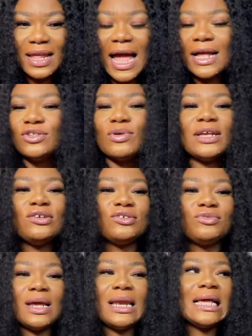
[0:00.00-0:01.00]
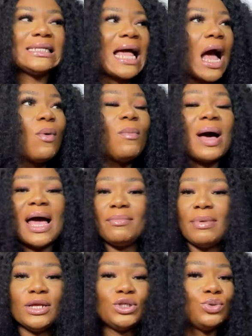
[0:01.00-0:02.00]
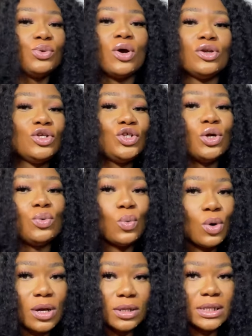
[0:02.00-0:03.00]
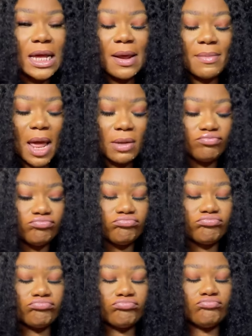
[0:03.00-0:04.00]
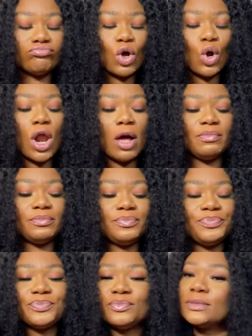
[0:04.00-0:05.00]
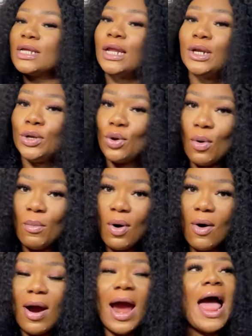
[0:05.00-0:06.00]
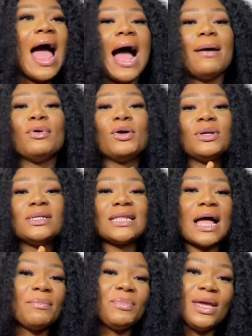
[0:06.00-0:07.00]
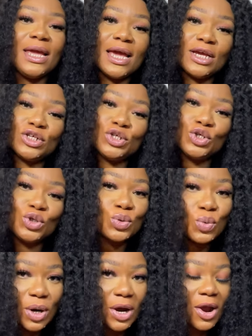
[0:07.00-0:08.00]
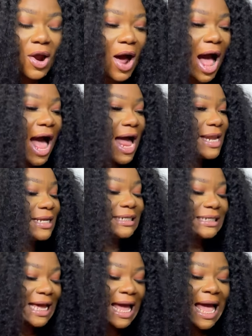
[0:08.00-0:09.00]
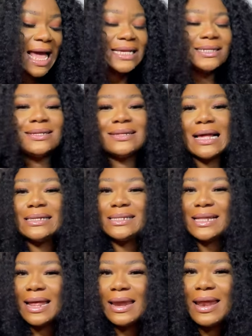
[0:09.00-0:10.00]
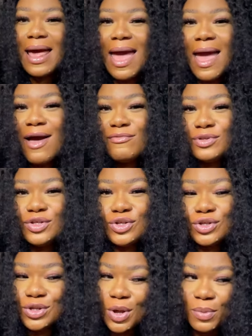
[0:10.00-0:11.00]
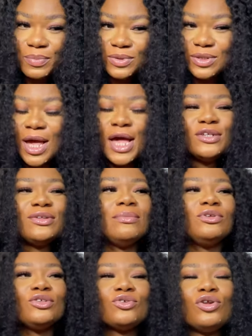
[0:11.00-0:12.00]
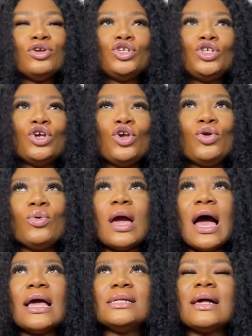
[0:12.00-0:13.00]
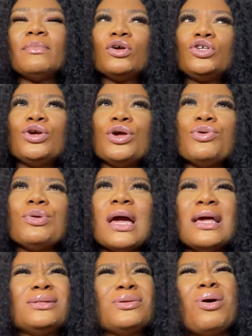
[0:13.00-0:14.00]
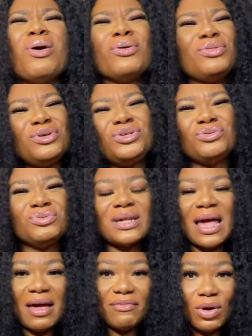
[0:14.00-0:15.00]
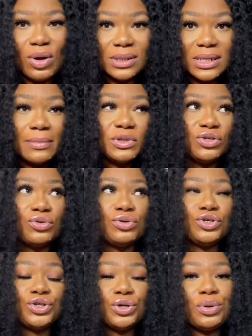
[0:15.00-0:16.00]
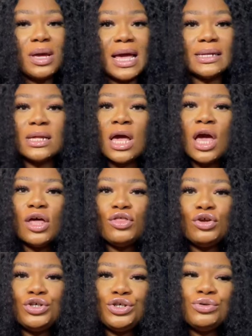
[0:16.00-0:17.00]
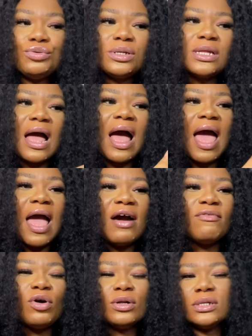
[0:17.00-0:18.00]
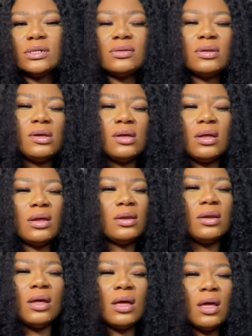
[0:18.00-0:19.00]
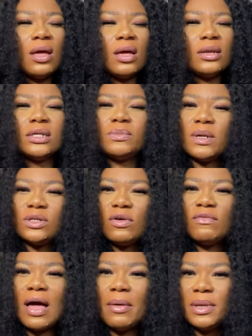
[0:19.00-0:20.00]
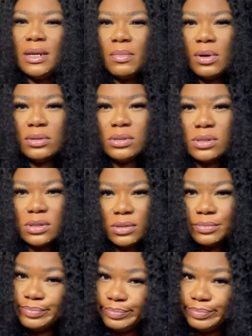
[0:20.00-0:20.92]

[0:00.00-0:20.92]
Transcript: And so I just realized how bad my shoe condition was and I'm like, hold up. No more. I'm gonna start being a shoe girl, and since I started I haven't stopped. So I'm just gonna show you guys, I'm not showing you guys all the shoes I have gotten, I'm just gonna show you guys the shoes that I have gotten in, in the space of how many months,